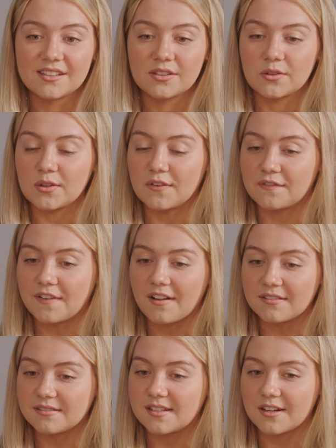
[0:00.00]
So you
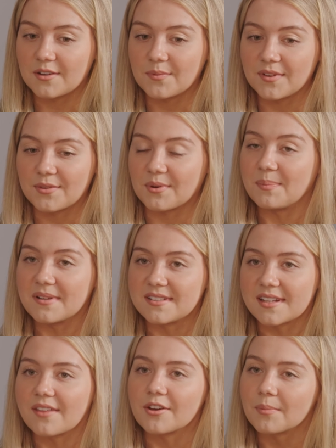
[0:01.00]
volunteered with Rebuild
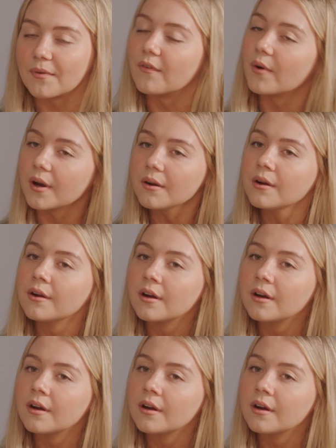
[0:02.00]
Together before?